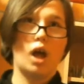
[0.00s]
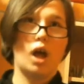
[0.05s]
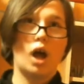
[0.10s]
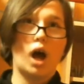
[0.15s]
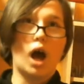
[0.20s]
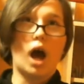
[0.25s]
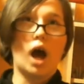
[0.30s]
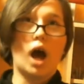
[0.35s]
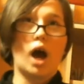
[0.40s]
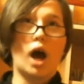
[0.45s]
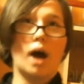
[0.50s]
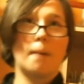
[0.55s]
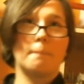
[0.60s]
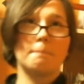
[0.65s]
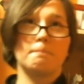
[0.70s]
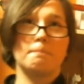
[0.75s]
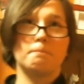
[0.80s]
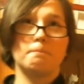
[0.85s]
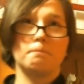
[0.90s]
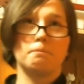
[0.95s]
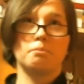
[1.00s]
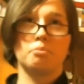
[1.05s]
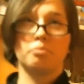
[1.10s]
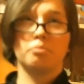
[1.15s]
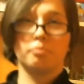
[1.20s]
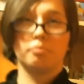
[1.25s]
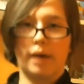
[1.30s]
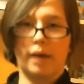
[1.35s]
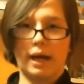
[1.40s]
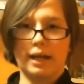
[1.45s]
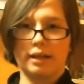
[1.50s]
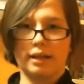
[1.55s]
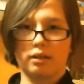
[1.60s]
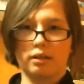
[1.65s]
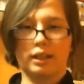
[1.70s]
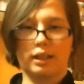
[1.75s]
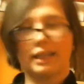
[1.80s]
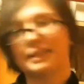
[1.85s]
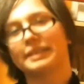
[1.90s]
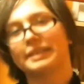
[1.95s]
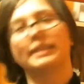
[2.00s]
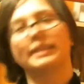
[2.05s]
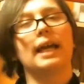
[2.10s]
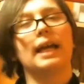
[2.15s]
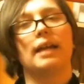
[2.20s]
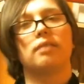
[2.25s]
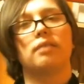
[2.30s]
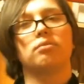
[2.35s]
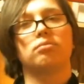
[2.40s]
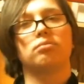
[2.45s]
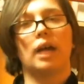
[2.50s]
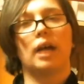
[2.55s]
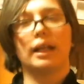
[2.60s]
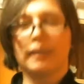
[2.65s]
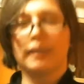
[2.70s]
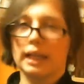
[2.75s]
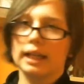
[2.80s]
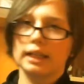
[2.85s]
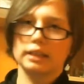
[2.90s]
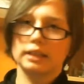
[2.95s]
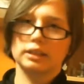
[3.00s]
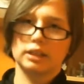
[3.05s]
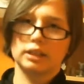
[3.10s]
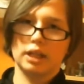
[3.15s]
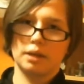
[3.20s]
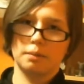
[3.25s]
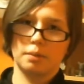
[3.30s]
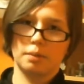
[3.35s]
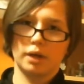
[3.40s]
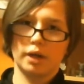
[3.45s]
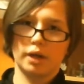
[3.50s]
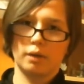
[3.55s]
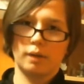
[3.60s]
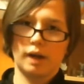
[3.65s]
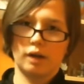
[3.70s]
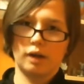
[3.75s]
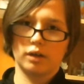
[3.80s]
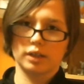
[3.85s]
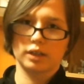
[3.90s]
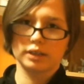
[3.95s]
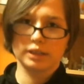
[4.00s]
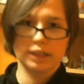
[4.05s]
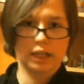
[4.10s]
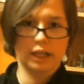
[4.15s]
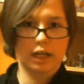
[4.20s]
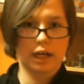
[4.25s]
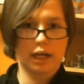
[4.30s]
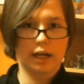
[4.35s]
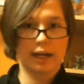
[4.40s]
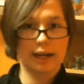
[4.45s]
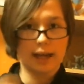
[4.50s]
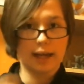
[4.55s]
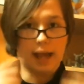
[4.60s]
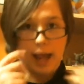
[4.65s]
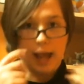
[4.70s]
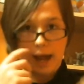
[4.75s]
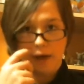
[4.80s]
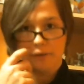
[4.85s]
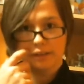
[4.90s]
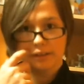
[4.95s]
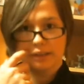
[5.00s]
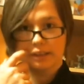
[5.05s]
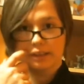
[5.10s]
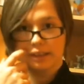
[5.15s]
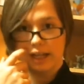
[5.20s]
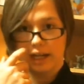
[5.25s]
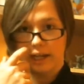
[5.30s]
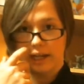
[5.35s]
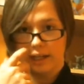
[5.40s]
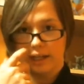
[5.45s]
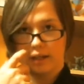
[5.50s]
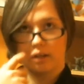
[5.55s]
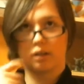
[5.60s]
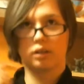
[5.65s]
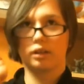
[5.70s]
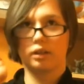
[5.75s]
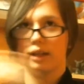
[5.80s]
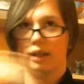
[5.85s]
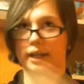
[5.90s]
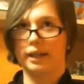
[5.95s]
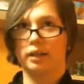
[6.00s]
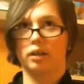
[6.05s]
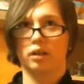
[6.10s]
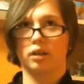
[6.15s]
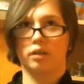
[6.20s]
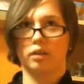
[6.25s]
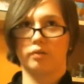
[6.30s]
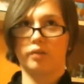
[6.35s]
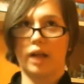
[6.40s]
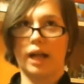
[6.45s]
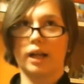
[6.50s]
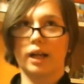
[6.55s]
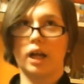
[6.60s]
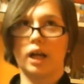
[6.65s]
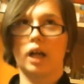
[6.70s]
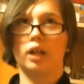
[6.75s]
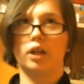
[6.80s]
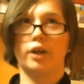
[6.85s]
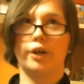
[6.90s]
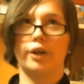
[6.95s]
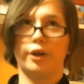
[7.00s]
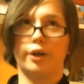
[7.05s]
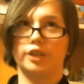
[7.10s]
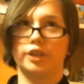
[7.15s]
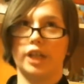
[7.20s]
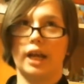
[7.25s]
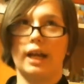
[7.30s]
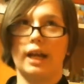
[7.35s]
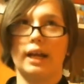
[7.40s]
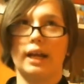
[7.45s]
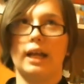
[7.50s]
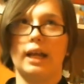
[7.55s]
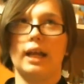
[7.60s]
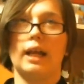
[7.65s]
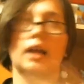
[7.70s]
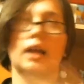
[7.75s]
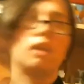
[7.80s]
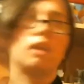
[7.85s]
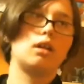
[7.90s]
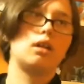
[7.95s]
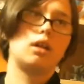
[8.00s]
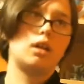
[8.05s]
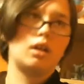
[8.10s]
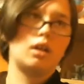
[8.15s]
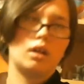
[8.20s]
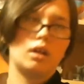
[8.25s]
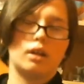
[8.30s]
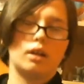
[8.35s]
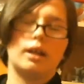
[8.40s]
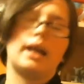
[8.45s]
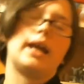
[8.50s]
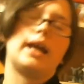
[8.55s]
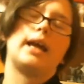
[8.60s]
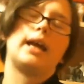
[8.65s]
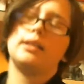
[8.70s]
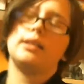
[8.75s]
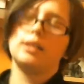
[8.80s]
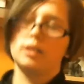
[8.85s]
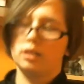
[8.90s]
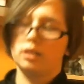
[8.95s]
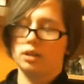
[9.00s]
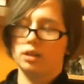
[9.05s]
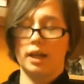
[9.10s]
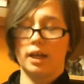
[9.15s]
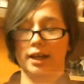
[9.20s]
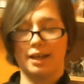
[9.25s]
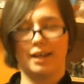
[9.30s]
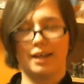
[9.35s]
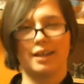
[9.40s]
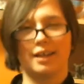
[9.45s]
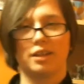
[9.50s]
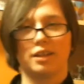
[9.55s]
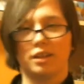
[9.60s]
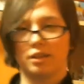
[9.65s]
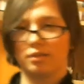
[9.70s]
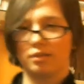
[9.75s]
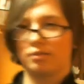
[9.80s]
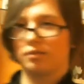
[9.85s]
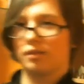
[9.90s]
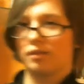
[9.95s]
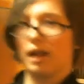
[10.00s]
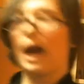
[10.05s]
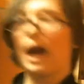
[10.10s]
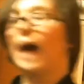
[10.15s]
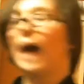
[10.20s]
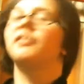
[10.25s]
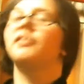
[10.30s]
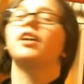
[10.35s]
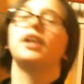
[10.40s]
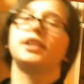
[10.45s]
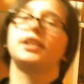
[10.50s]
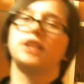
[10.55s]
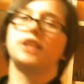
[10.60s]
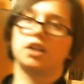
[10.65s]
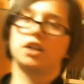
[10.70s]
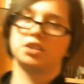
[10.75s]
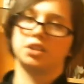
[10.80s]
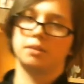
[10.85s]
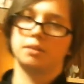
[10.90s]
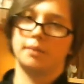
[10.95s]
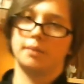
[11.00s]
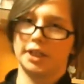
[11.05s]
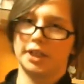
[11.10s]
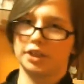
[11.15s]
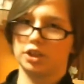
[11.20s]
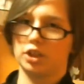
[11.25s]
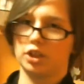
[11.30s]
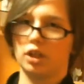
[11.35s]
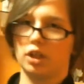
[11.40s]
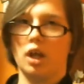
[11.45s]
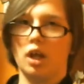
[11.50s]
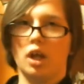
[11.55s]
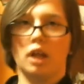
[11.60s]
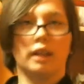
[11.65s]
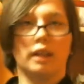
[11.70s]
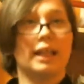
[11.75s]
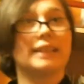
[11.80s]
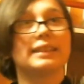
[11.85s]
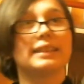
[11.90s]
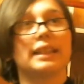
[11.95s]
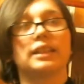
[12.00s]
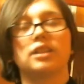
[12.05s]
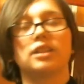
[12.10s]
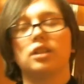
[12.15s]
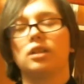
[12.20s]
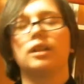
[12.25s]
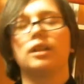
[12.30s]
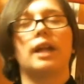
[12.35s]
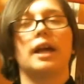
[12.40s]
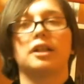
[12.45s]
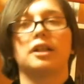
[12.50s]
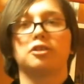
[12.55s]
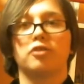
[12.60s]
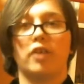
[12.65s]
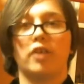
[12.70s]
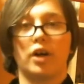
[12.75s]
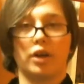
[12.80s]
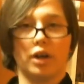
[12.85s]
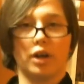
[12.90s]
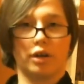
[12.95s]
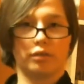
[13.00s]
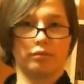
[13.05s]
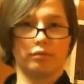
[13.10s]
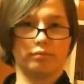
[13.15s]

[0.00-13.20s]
But like I said, I think it's done pretty well considering how it's done. Like, flat color, no shading, and I've already talked too much. Let's get to the next photo.